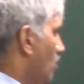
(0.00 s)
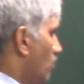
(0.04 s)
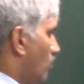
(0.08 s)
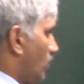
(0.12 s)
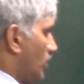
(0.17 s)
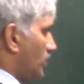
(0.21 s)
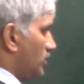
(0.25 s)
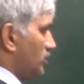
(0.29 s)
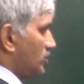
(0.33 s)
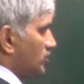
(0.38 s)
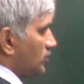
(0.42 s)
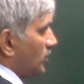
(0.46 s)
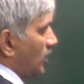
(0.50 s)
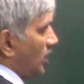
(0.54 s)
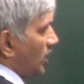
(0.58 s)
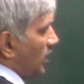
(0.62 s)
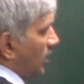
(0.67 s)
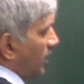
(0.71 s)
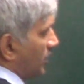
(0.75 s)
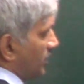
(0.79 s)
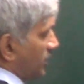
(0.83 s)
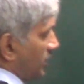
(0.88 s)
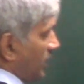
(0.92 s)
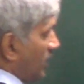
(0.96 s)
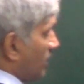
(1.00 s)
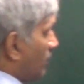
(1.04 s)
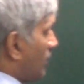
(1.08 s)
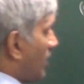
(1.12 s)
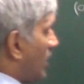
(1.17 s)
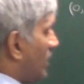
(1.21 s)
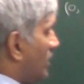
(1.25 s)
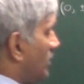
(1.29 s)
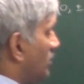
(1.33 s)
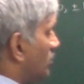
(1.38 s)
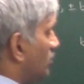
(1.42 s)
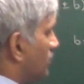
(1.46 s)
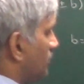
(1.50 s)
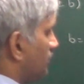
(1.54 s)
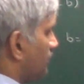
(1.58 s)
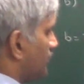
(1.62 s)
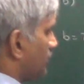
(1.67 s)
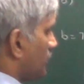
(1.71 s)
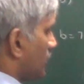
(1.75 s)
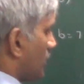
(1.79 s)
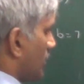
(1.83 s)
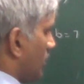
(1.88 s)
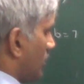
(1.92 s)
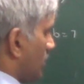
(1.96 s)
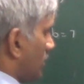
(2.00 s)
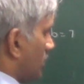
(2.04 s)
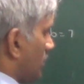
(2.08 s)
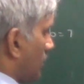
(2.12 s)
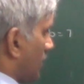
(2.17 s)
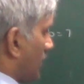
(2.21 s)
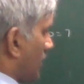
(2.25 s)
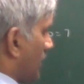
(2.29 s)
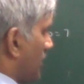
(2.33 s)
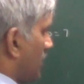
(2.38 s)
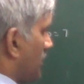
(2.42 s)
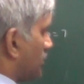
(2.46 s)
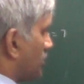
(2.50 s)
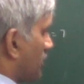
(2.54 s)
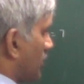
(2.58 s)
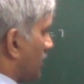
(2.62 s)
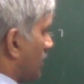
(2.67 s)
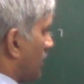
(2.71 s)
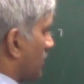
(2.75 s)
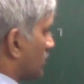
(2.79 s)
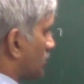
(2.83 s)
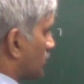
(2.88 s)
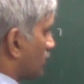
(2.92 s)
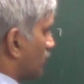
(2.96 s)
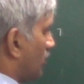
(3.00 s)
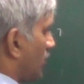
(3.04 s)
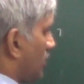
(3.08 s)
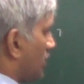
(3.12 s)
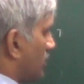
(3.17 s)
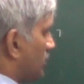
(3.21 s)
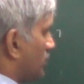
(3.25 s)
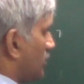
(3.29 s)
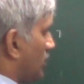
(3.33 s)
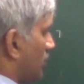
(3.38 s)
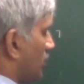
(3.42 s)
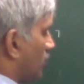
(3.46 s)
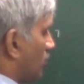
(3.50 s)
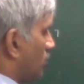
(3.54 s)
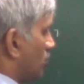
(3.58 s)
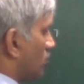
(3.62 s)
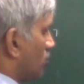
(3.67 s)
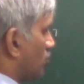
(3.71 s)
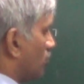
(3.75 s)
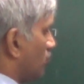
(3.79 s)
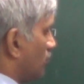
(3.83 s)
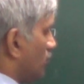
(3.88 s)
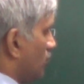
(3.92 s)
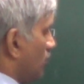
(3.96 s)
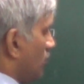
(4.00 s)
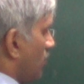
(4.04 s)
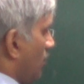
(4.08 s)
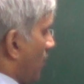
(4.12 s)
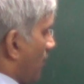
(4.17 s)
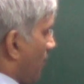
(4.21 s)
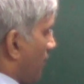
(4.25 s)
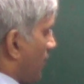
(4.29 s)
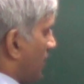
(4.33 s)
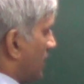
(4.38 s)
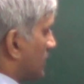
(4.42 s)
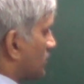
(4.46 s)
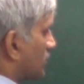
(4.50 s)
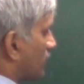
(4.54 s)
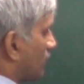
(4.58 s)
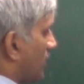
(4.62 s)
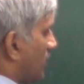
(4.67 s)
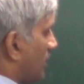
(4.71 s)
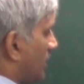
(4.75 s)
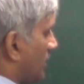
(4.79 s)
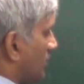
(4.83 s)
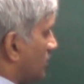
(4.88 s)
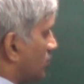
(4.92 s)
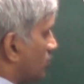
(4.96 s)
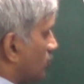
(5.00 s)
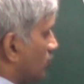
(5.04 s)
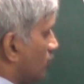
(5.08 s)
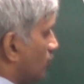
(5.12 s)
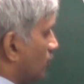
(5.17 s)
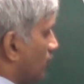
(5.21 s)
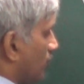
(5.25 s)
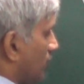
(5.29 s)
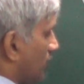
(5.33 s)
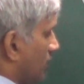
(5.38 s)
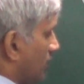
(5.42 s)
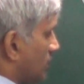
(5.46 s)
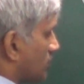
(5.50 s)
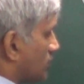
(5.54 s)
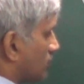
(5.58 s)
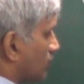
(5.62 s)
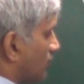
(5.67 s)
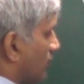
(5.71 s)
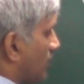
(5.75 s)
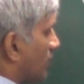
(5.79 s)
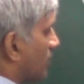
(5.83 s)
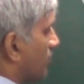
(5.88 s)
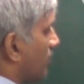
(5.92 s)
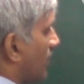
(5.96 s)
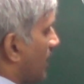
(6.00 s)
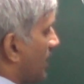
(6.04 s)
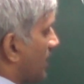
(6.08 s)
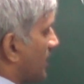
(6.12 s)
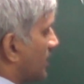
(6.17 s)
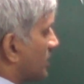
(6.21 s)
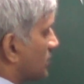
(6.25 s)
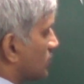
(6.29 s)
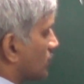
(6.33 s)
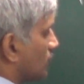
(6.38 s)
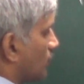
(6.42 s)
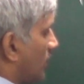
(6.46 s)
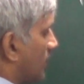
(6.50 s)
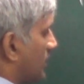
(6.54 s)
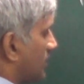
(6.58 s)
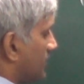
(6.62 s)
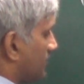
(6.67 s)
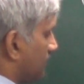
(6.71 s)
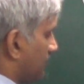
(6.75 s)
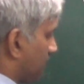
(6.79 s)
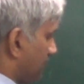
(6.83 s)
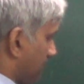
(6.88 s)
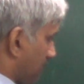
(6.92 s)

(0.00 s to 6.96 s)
what is the a value? The condition a square is equal to b square into e square minus 1.